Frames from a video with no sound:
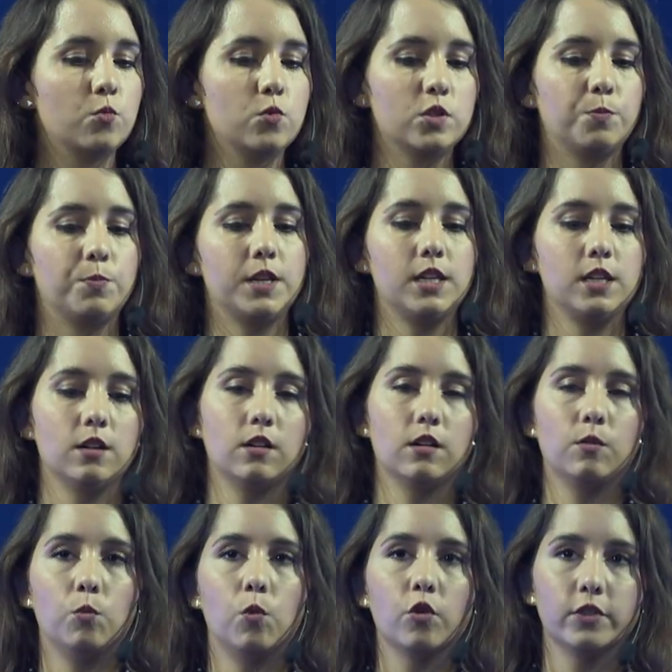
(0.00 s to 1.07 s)
would be a
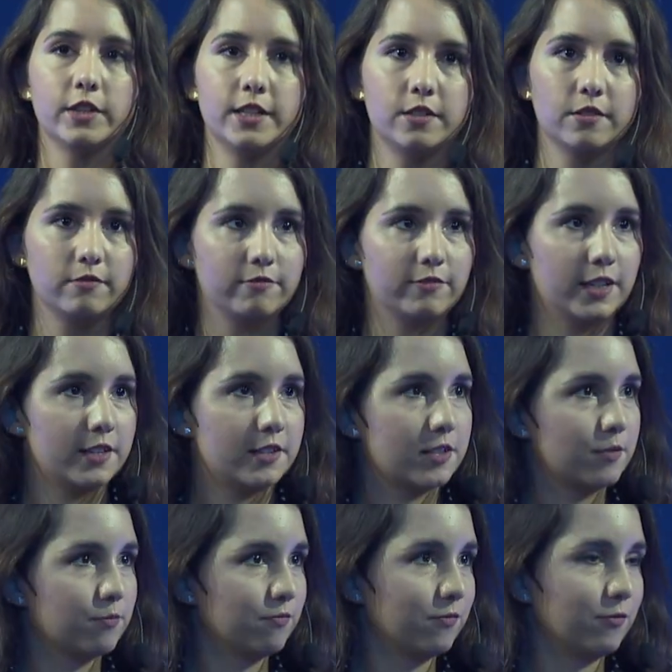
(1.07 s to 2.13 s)
worried
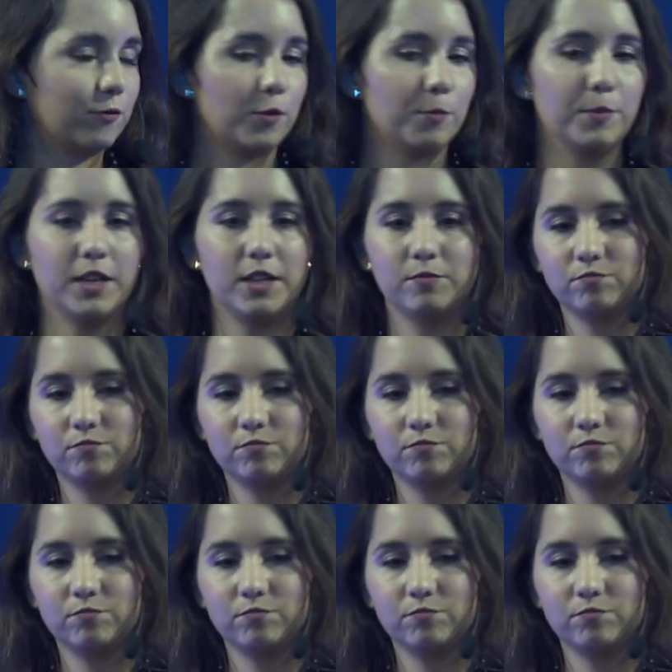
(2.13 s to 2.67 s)
face from me.